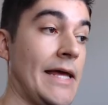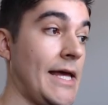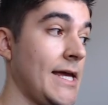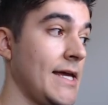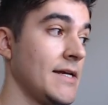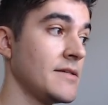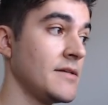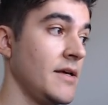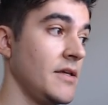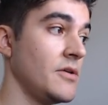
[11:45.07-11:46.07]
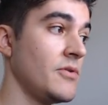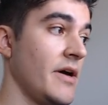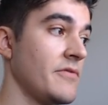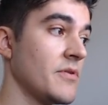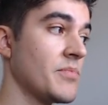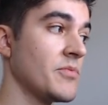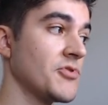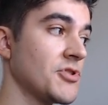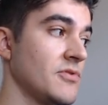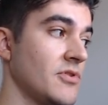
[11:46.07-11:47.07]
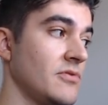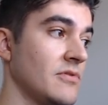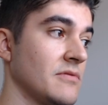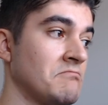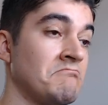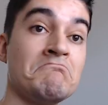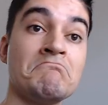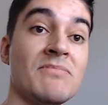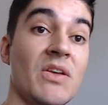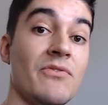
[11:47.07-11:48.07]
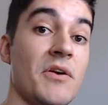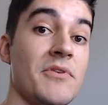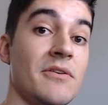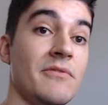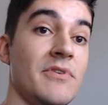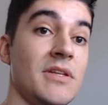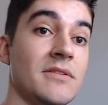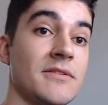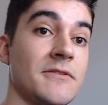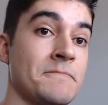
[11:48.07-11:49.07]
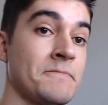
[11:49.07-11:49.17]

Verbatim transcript: and you have a promotional code. Very convenient.